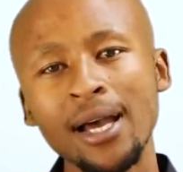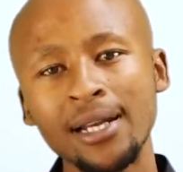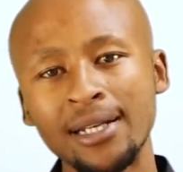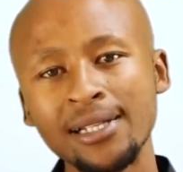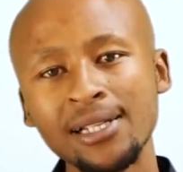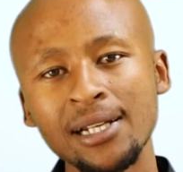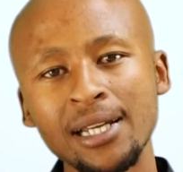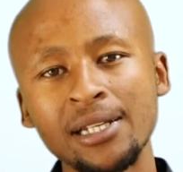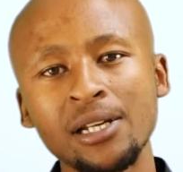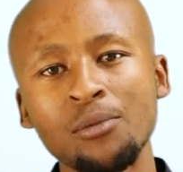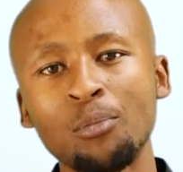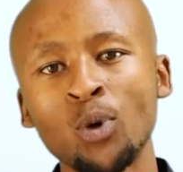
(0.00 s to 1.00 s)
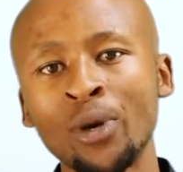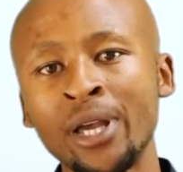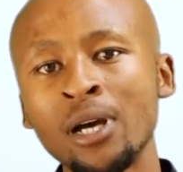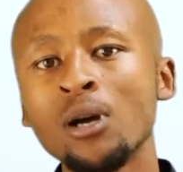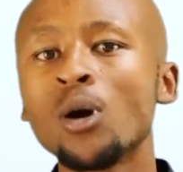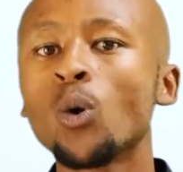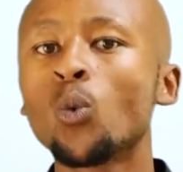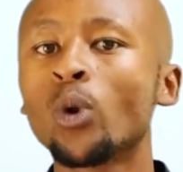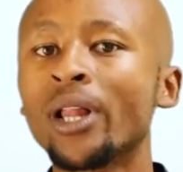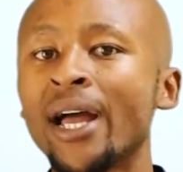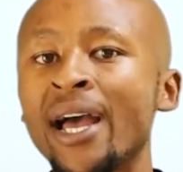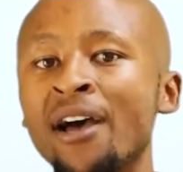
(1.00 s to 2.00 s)
A designated employer
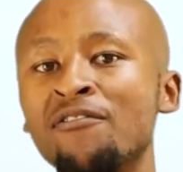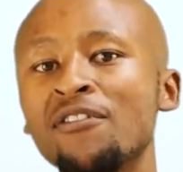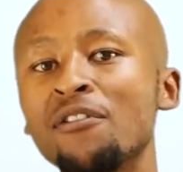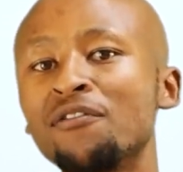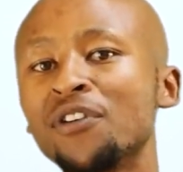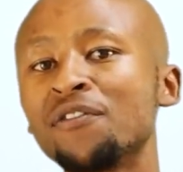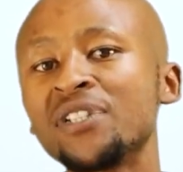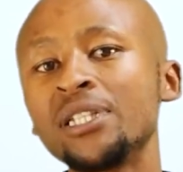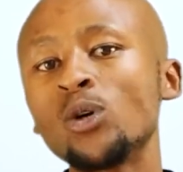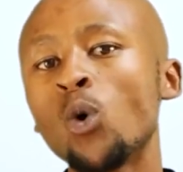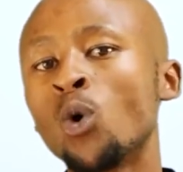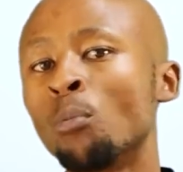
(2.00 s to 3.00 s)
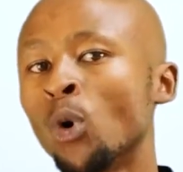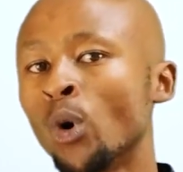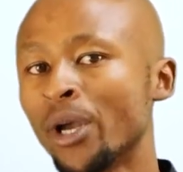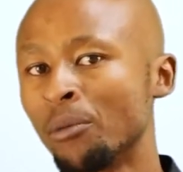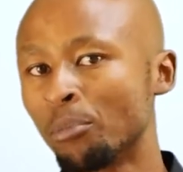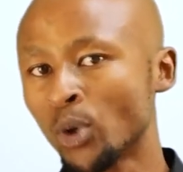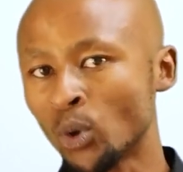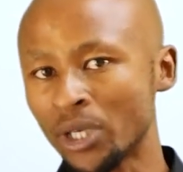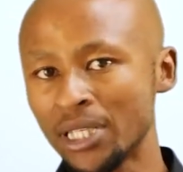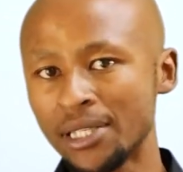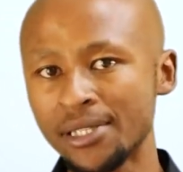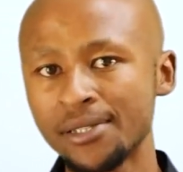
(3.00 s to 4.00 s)
will have 50 or more
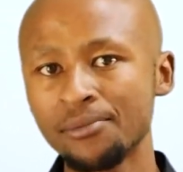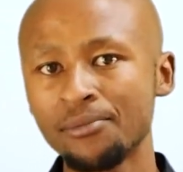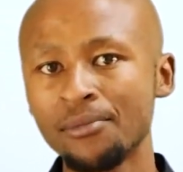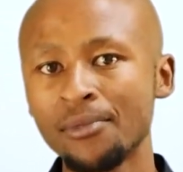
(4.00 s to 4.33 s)
employees,